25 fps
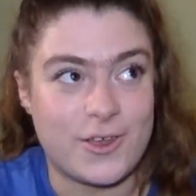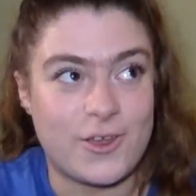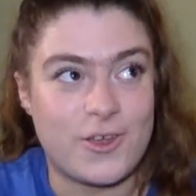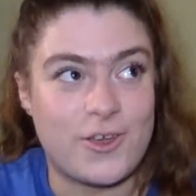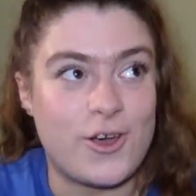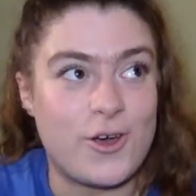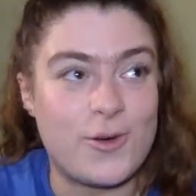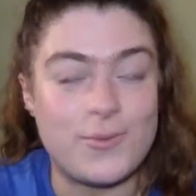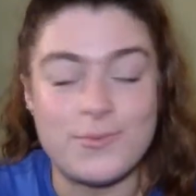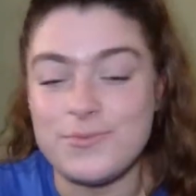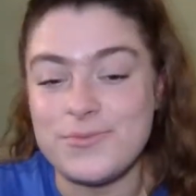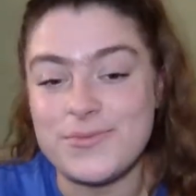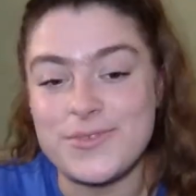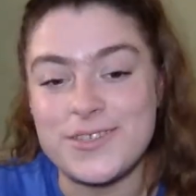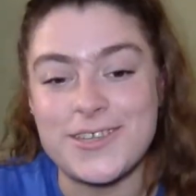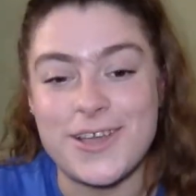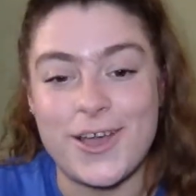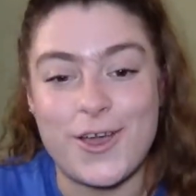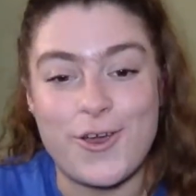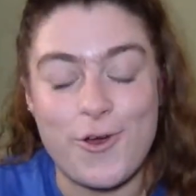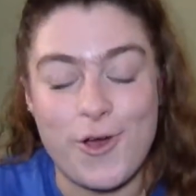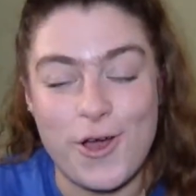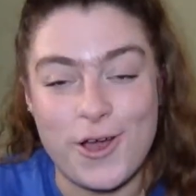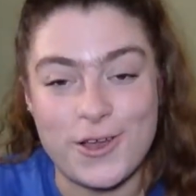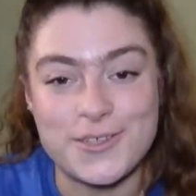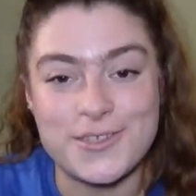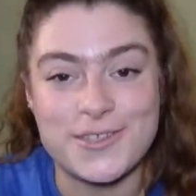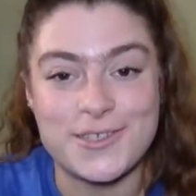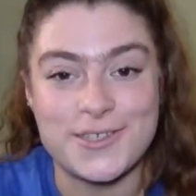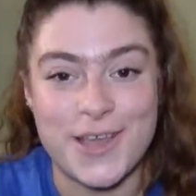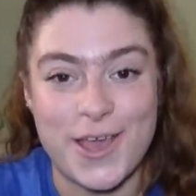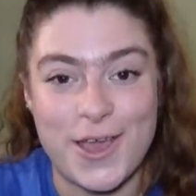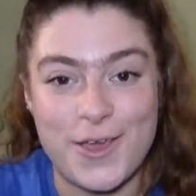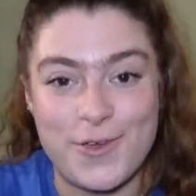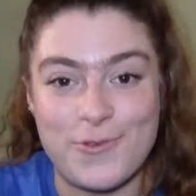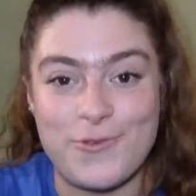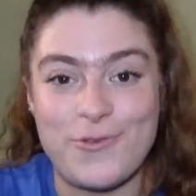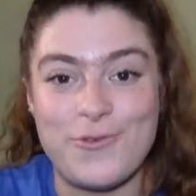comes across
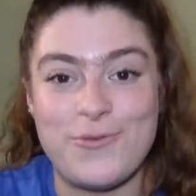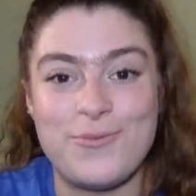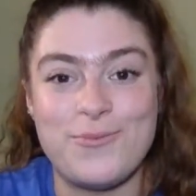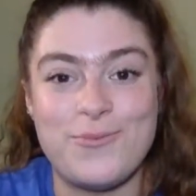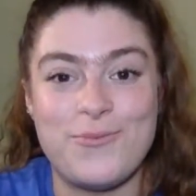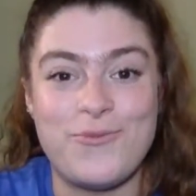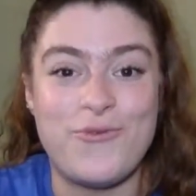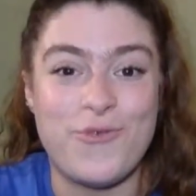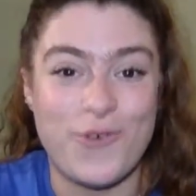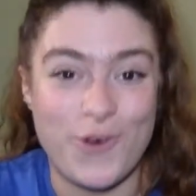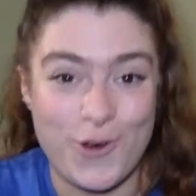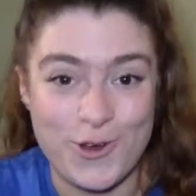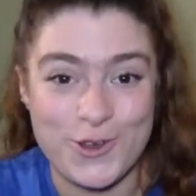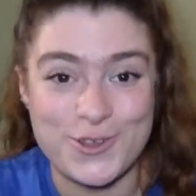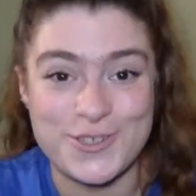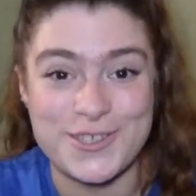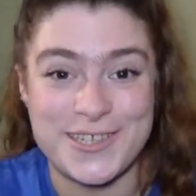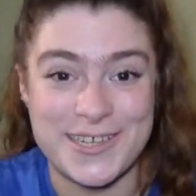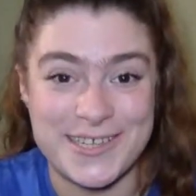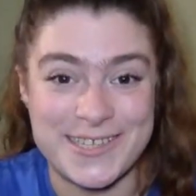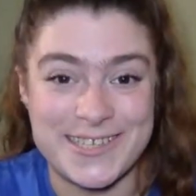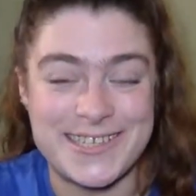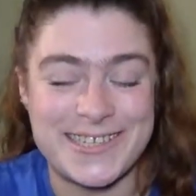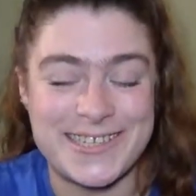so forced and